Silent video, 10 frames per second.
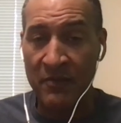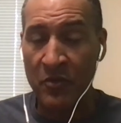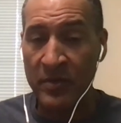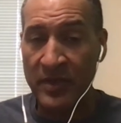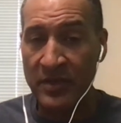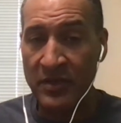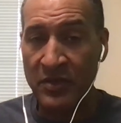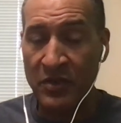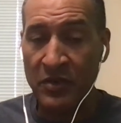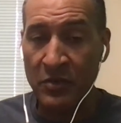for it because it's
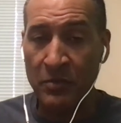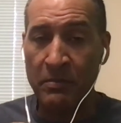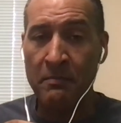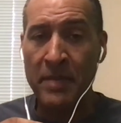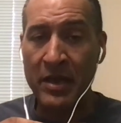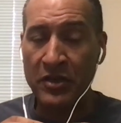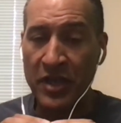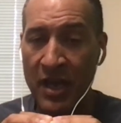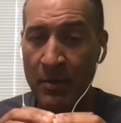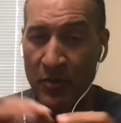going to do a better
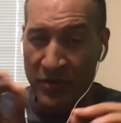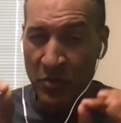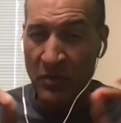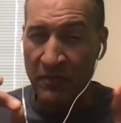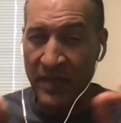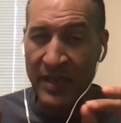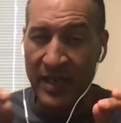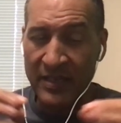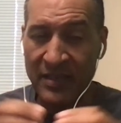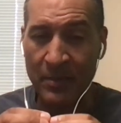job on sort of filling
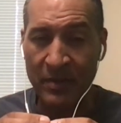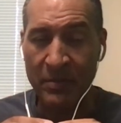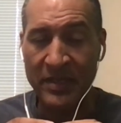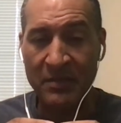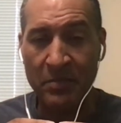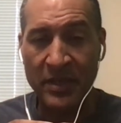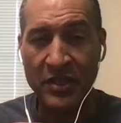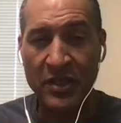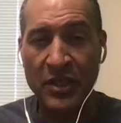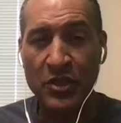in some of the bits and
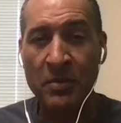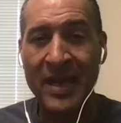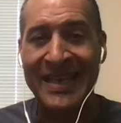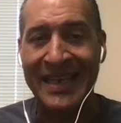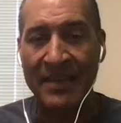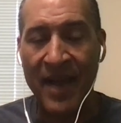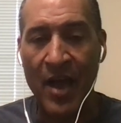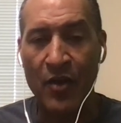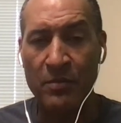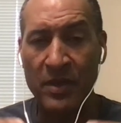pieces that you may leave out.